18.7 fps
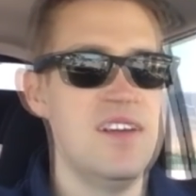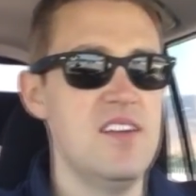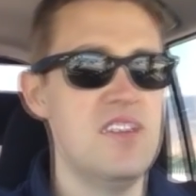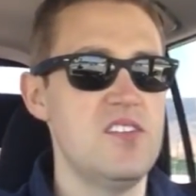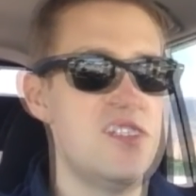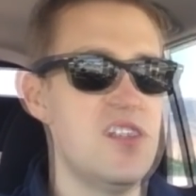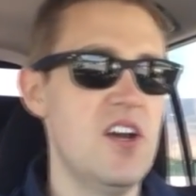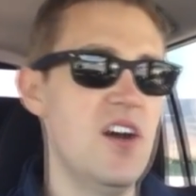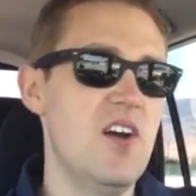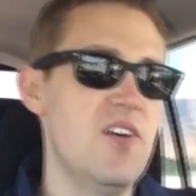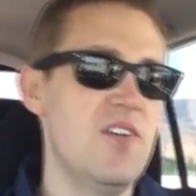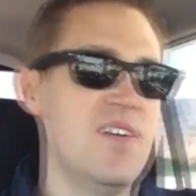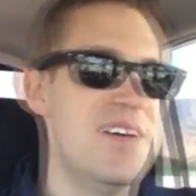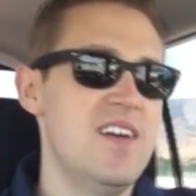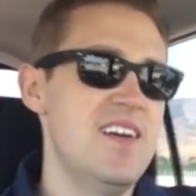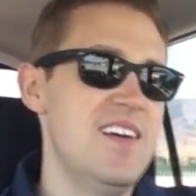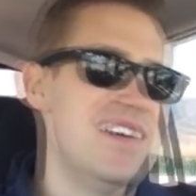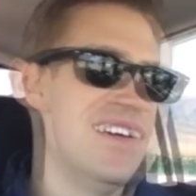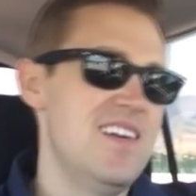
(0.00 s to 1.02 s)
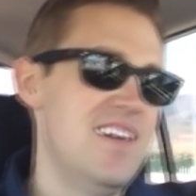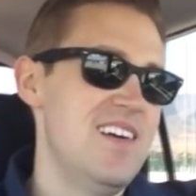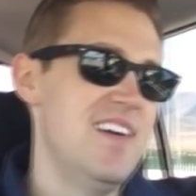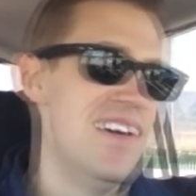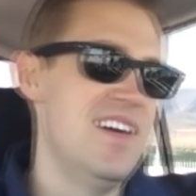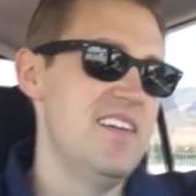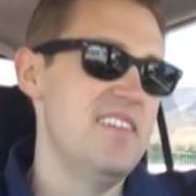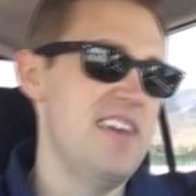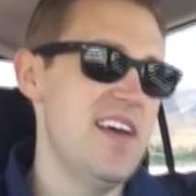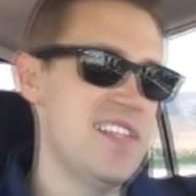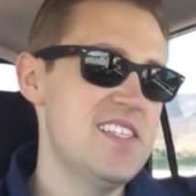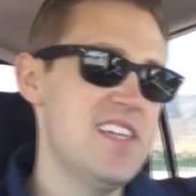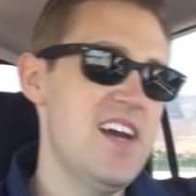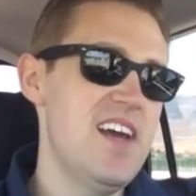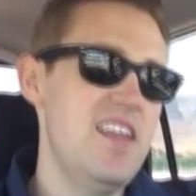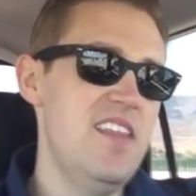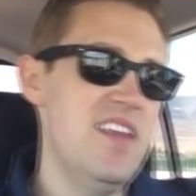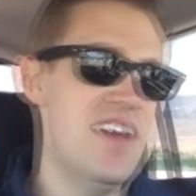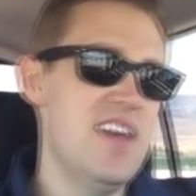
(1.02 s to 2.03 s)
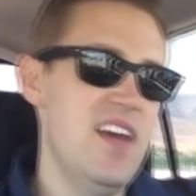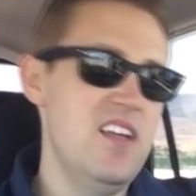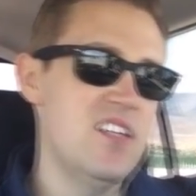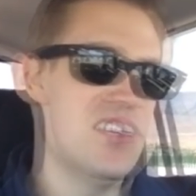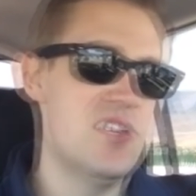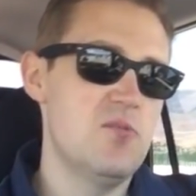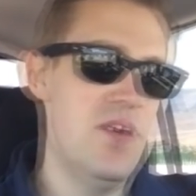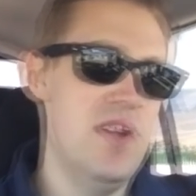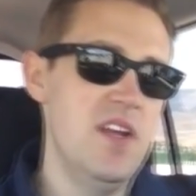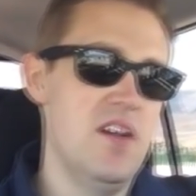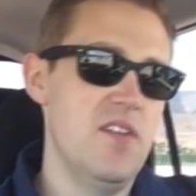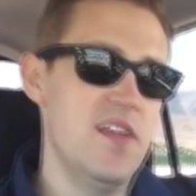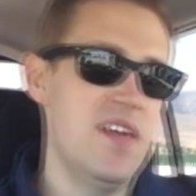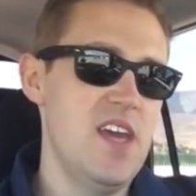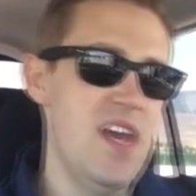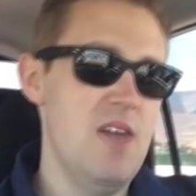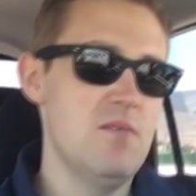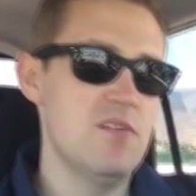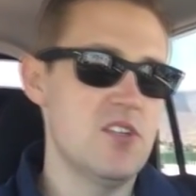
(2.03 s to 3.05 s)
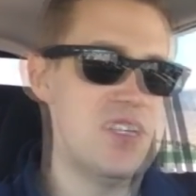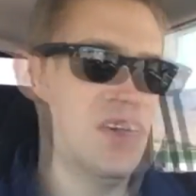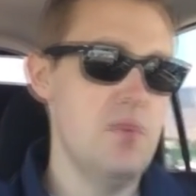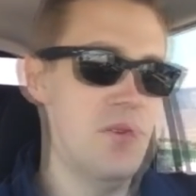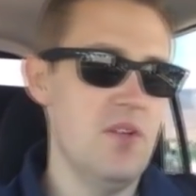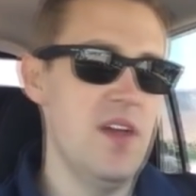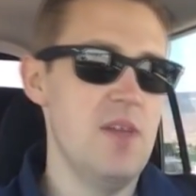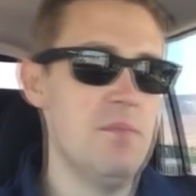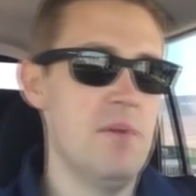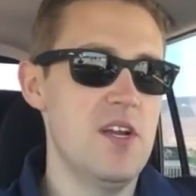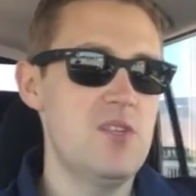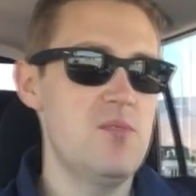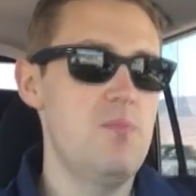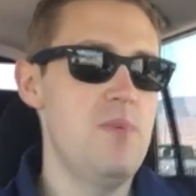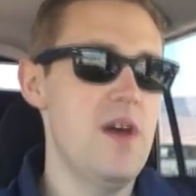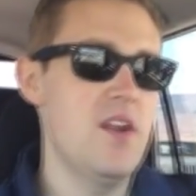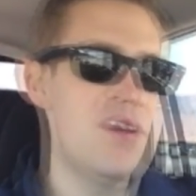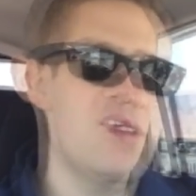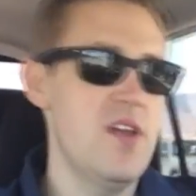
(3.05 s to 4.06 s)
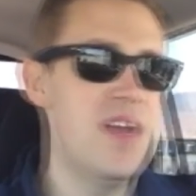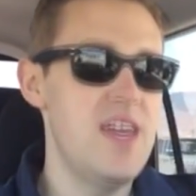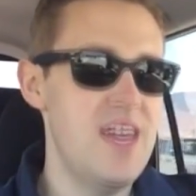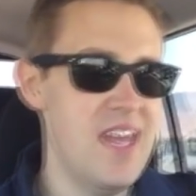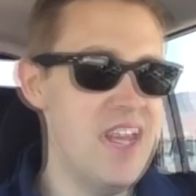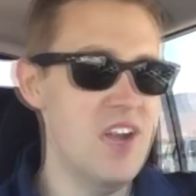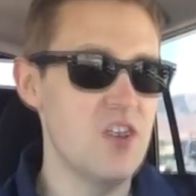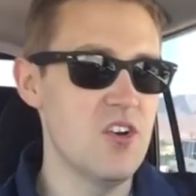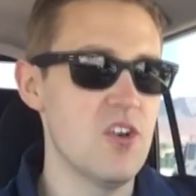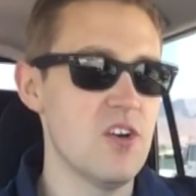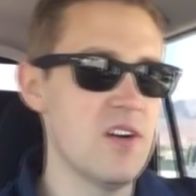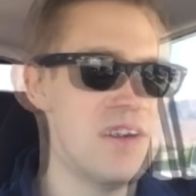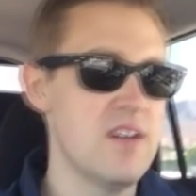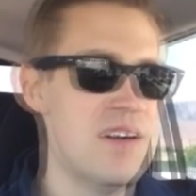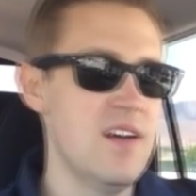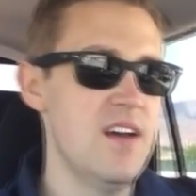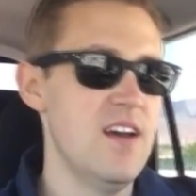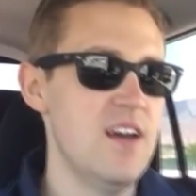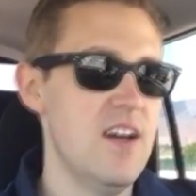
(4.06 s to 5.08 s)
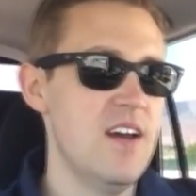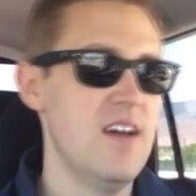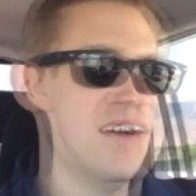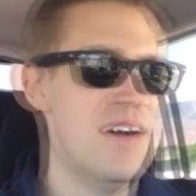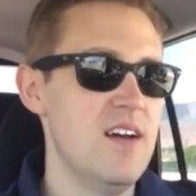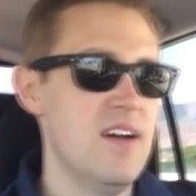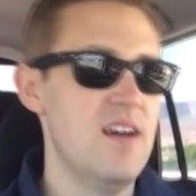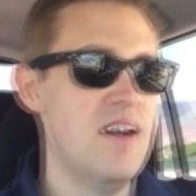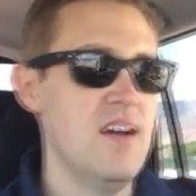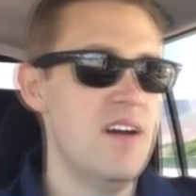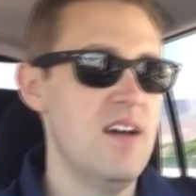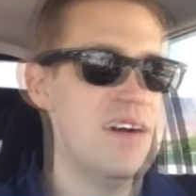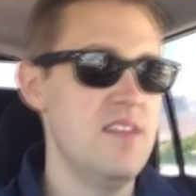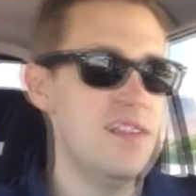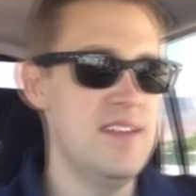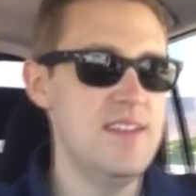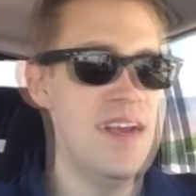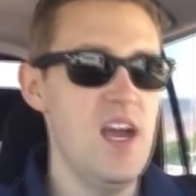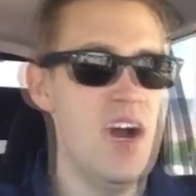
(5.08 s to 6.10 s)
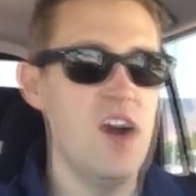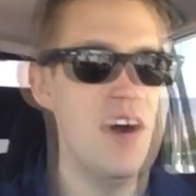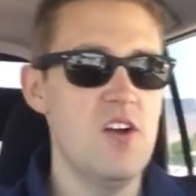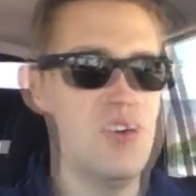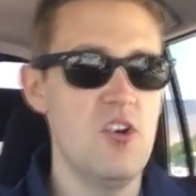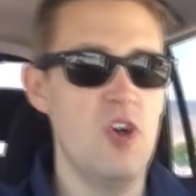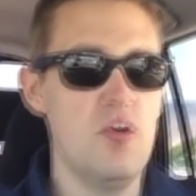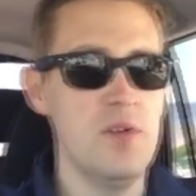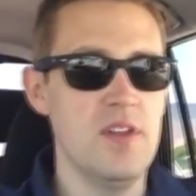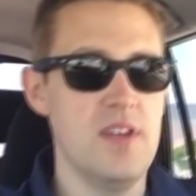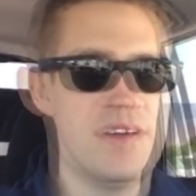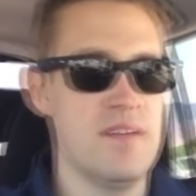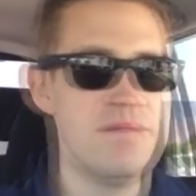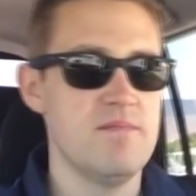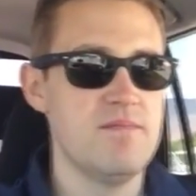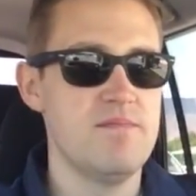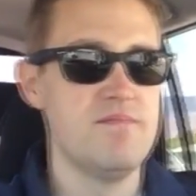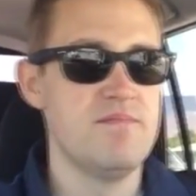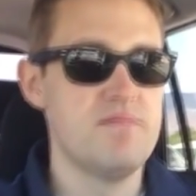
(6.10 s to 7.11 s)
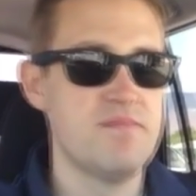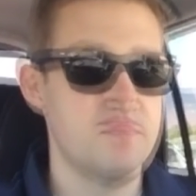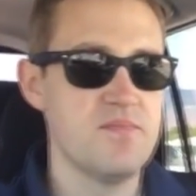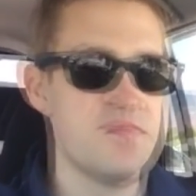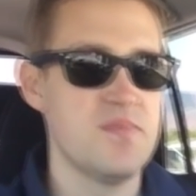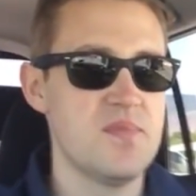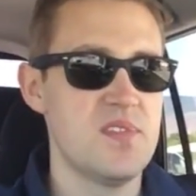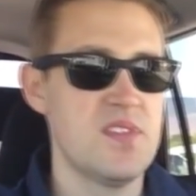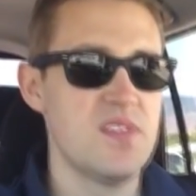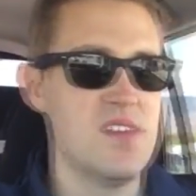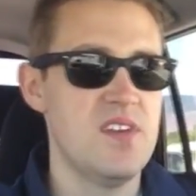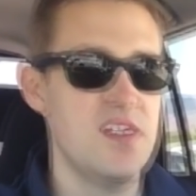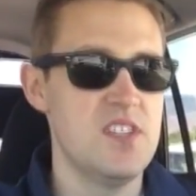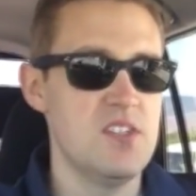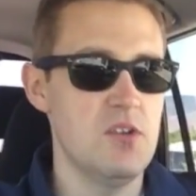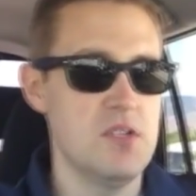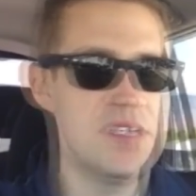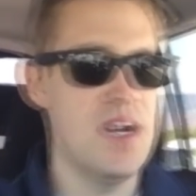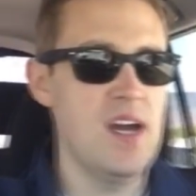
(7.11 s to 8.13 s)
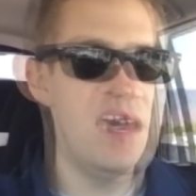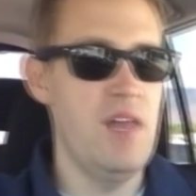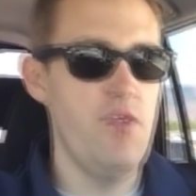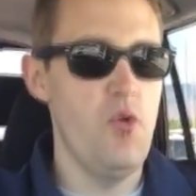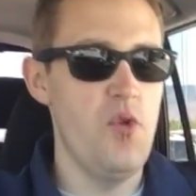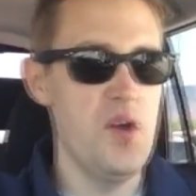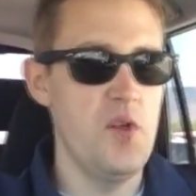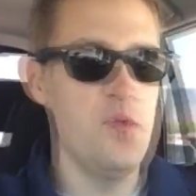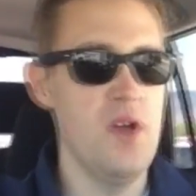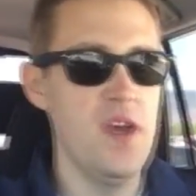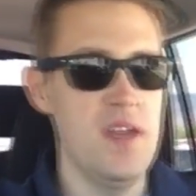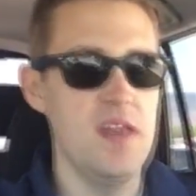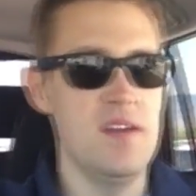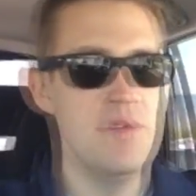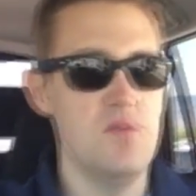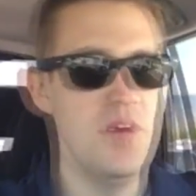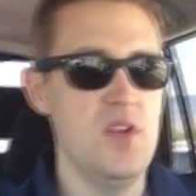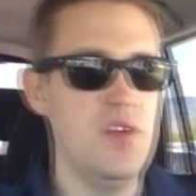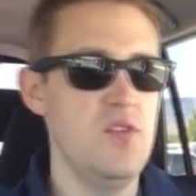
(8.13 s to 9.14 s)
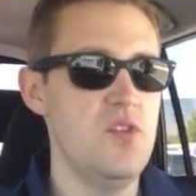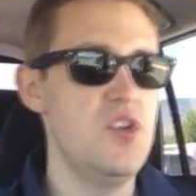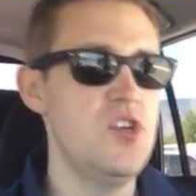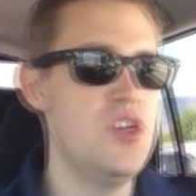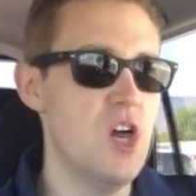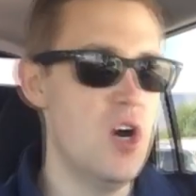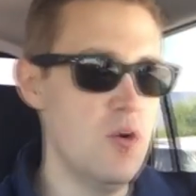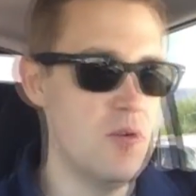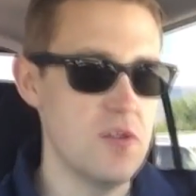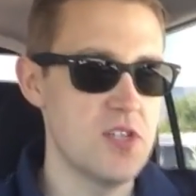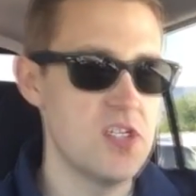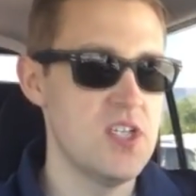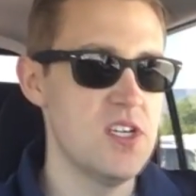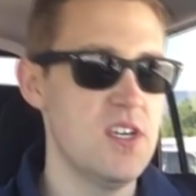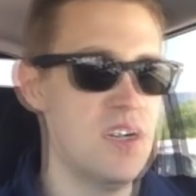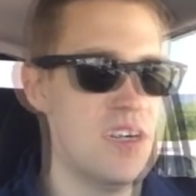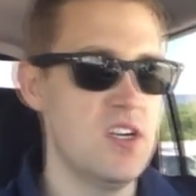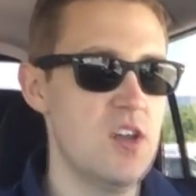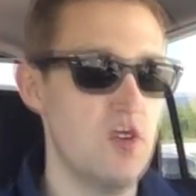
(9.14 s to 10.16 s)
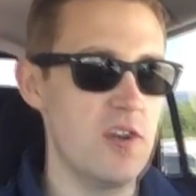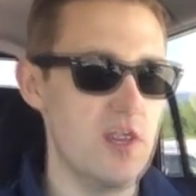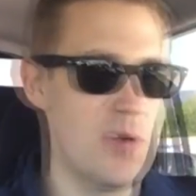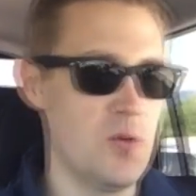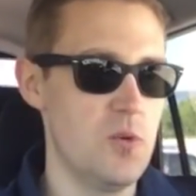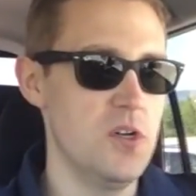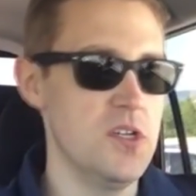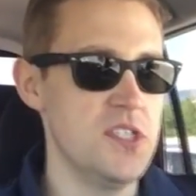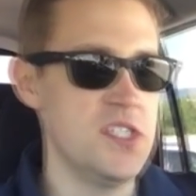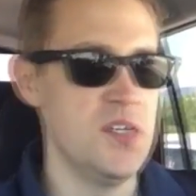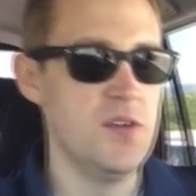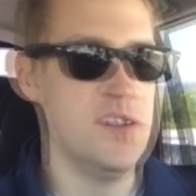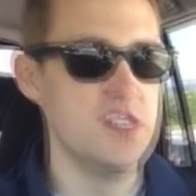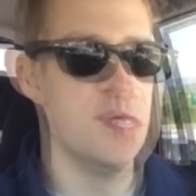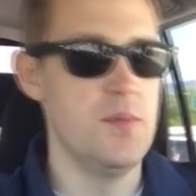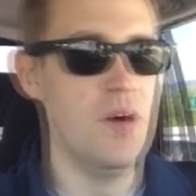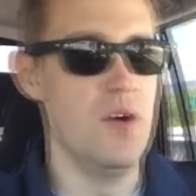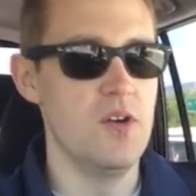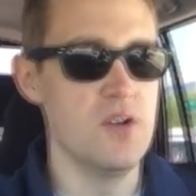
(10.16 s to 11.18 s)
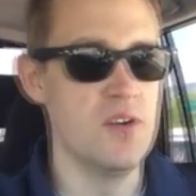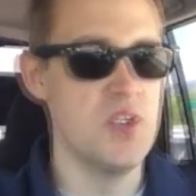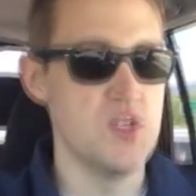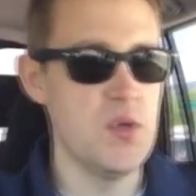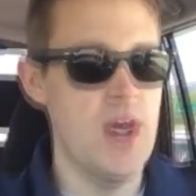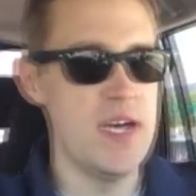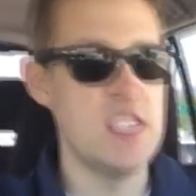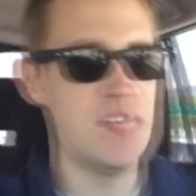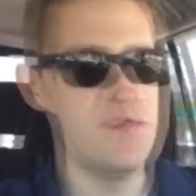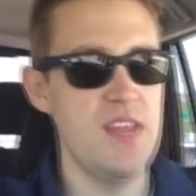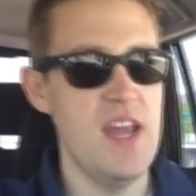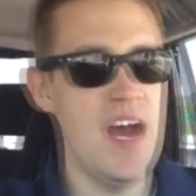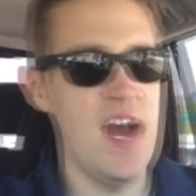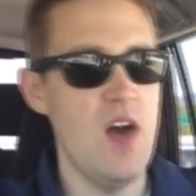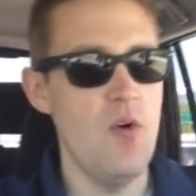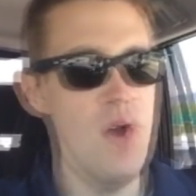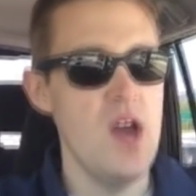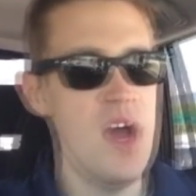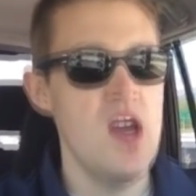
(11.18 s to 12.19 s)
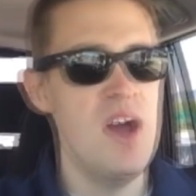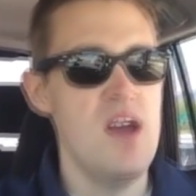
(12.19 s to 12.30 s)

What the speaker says: So that's kind of the case in Reno. The games are typically much better here than they are normally. So it's kind of a win-win when you don't go to the World Series of Poker. So as of now,